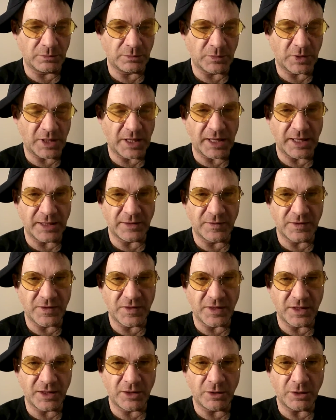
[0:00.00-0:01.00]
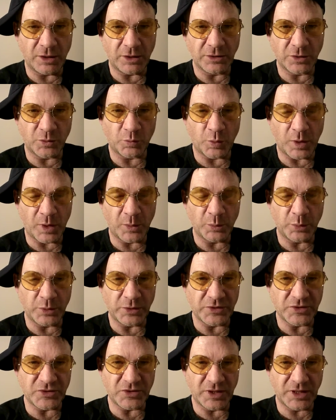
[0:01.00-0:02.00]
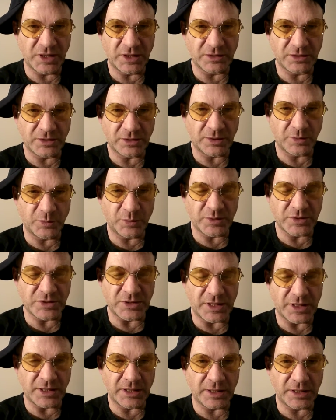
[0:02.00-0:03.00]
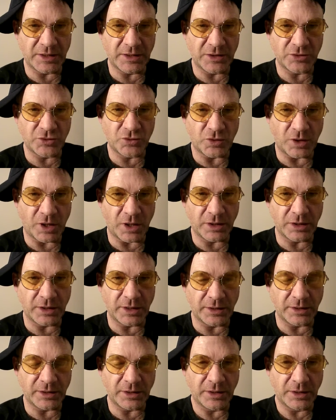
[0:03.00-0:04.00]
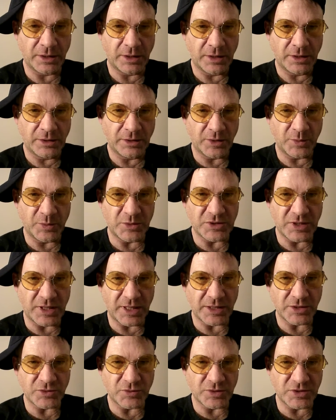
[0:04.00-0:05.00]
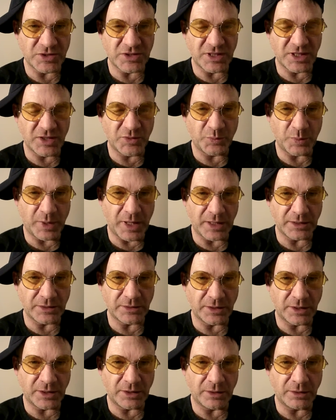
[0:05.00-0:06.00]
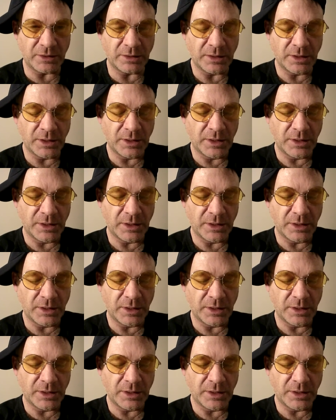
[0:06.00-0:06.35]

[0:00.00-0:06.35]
They had the thing called the rumble seat. It was like in the trunk, and there was an extra seat back there.